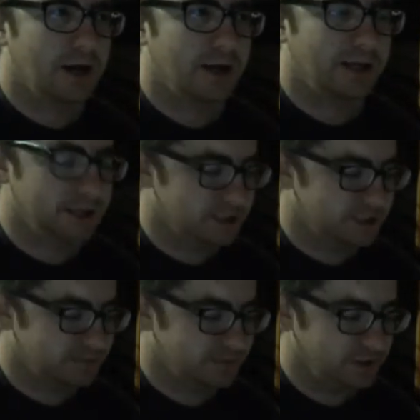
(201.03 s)

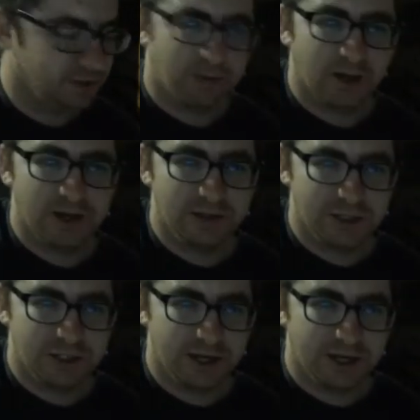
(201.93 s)
is you're playing the
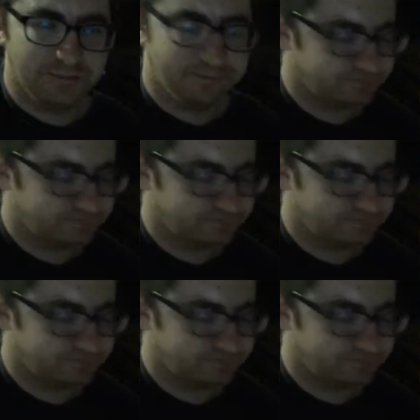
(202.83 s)
G,